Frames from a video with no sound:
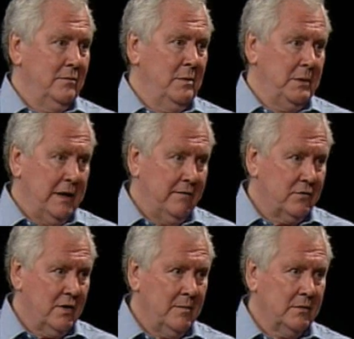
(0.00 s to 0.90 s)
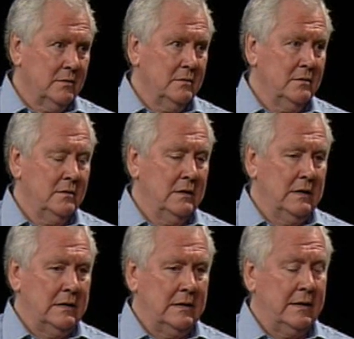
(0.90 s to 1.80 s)
We would have trouble
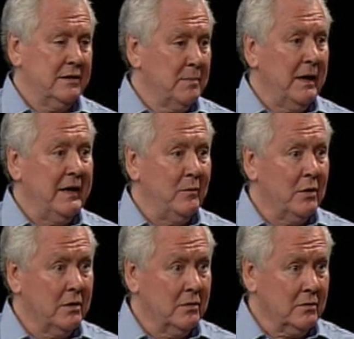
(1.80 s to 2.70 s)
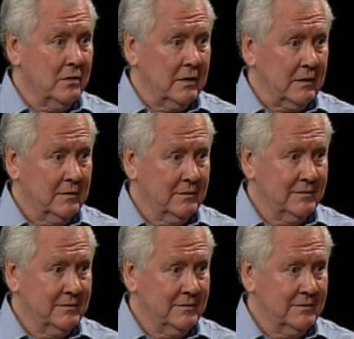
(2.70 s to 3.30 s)
explaining what it looked like,